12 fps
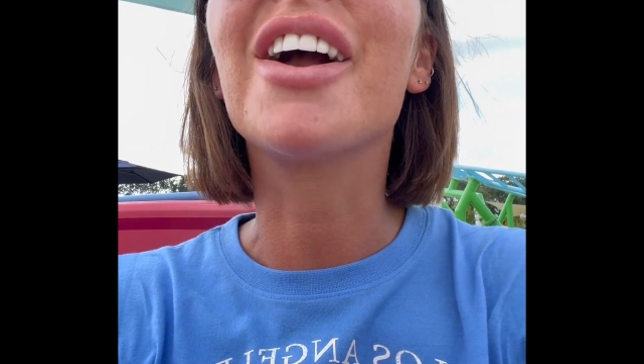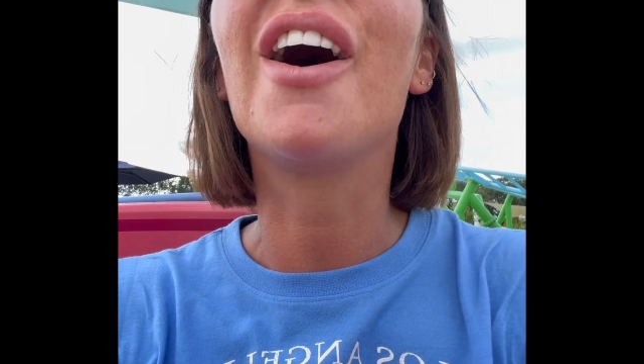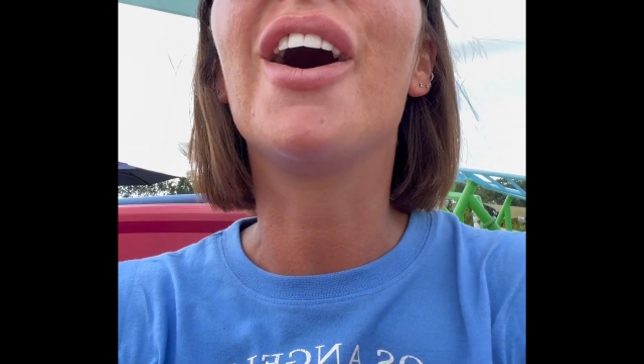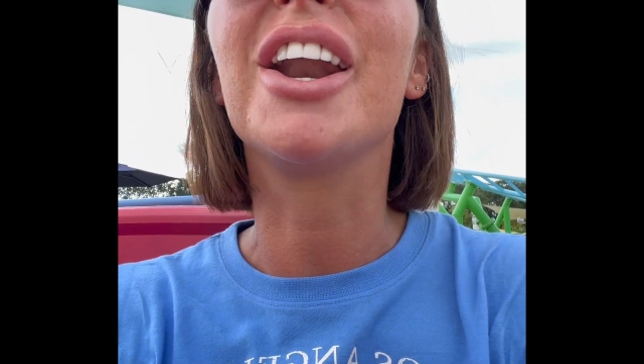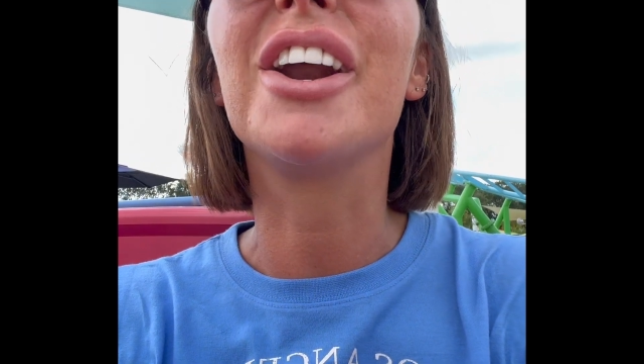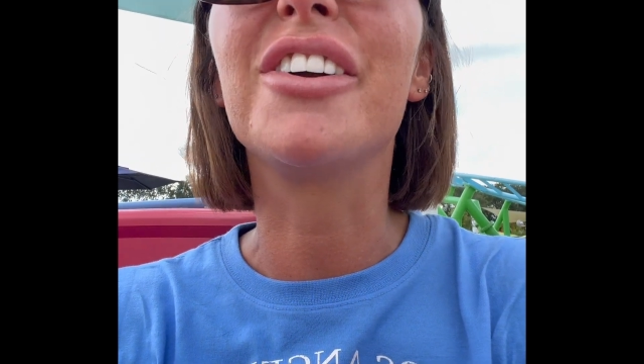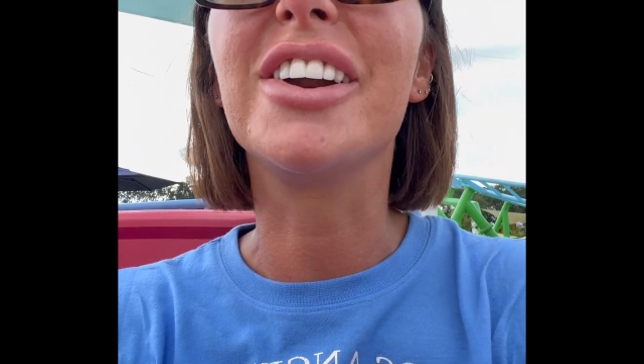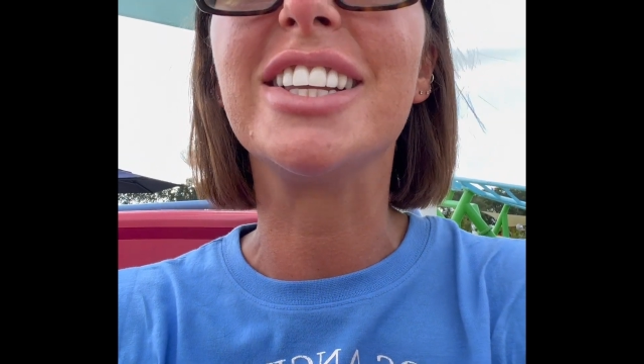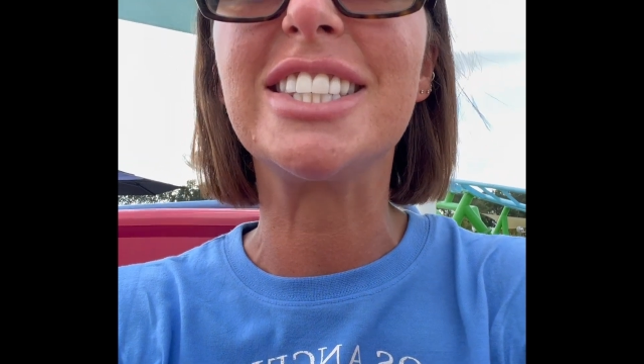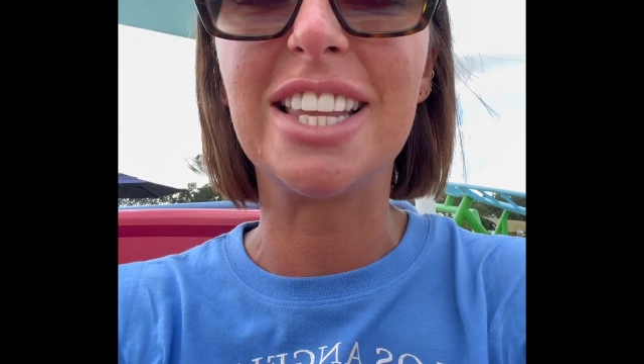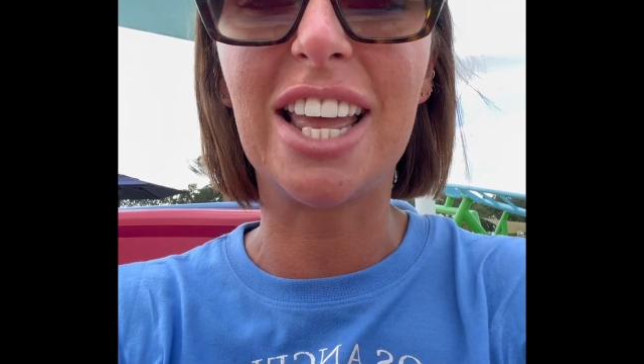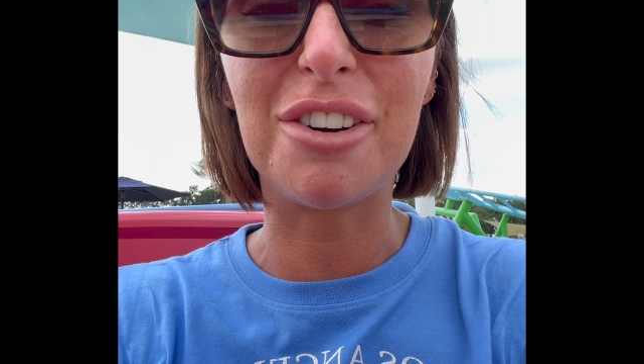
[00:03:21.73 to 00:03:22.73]
Connor
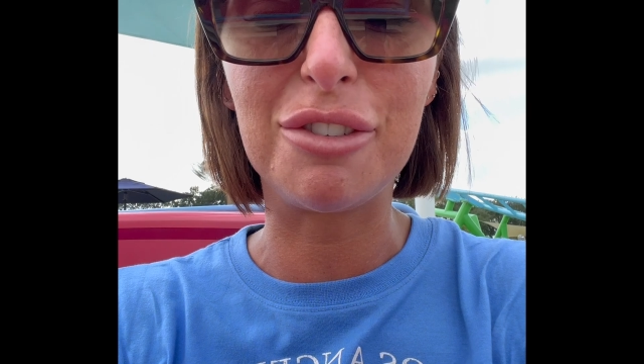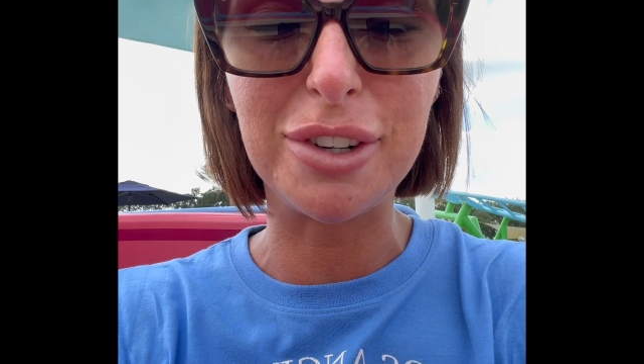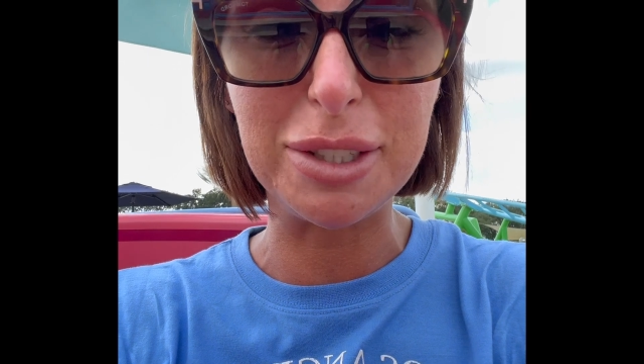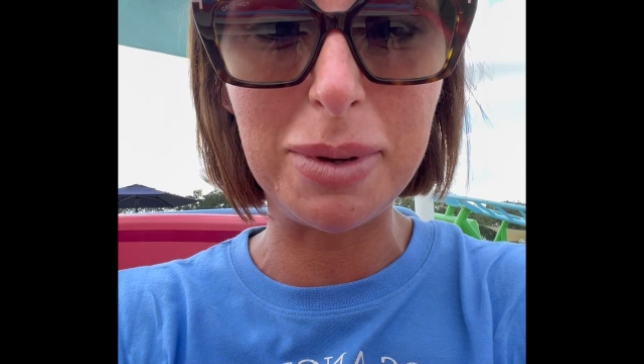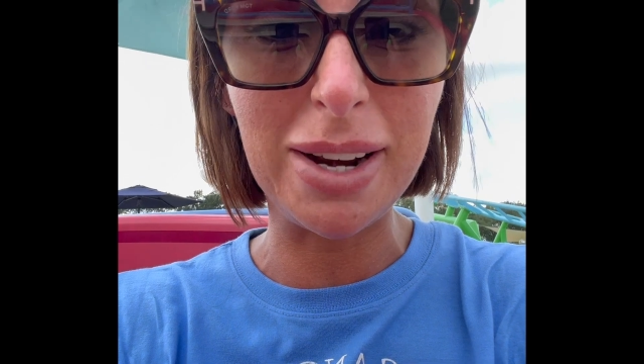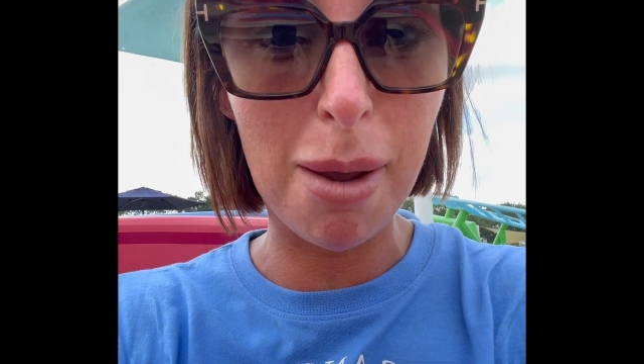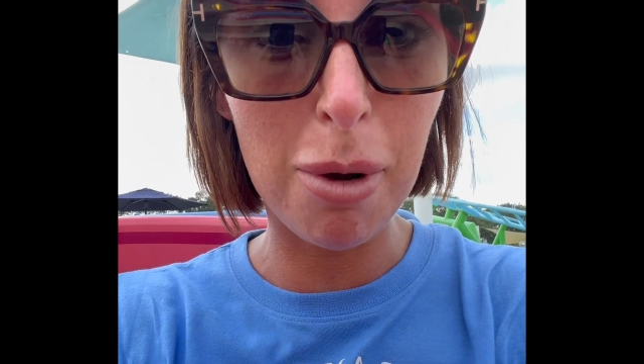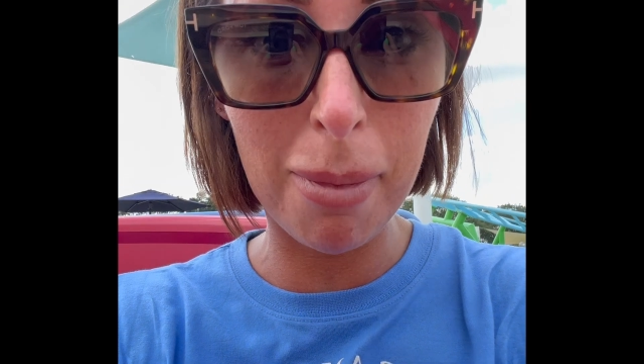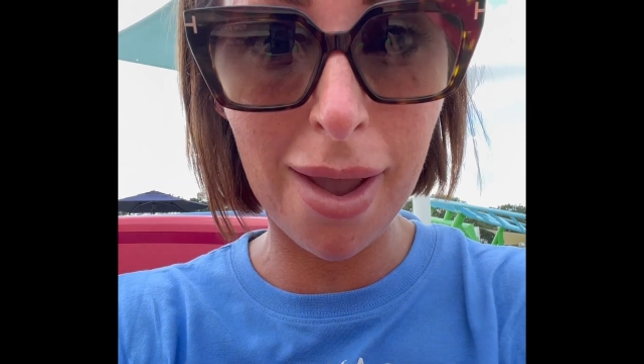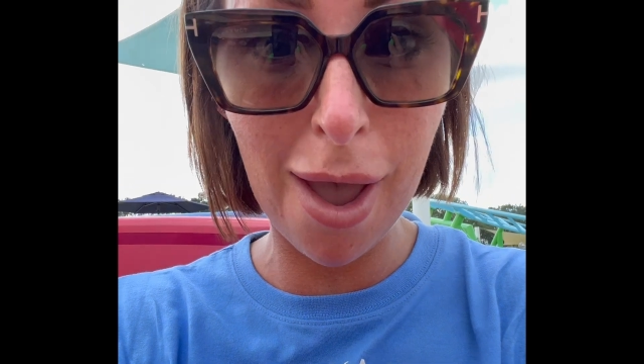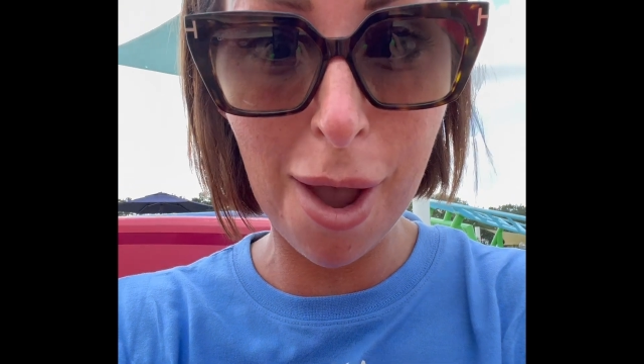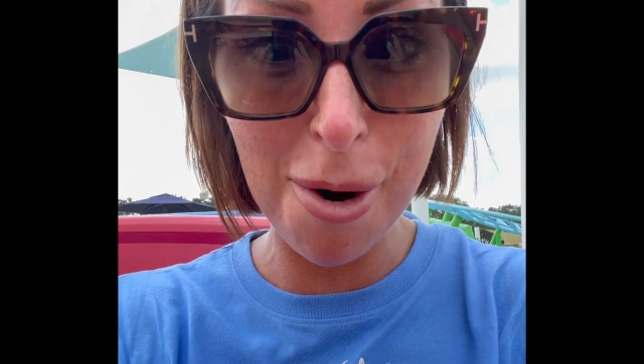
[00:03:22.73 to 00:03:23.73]
and Sienna in front of me, and I'm on
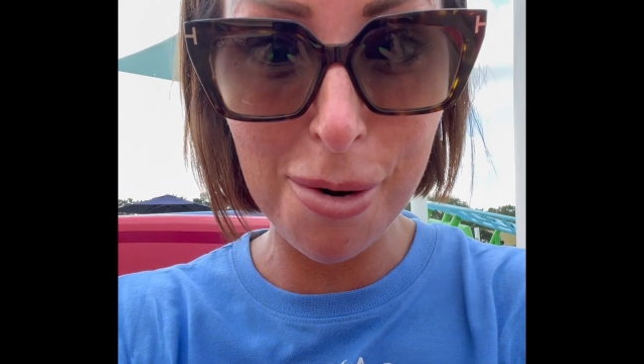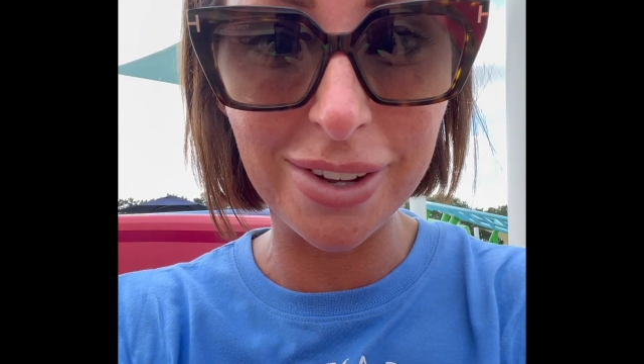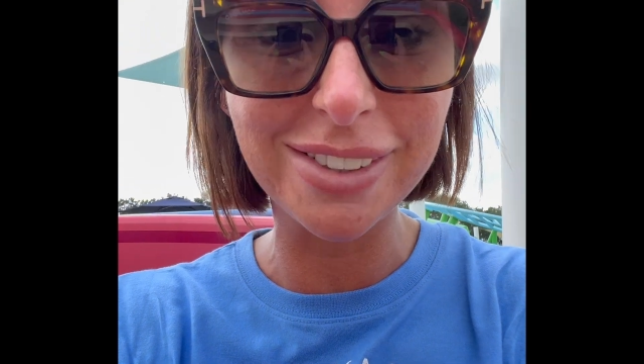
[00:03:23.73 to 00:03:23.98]
my own.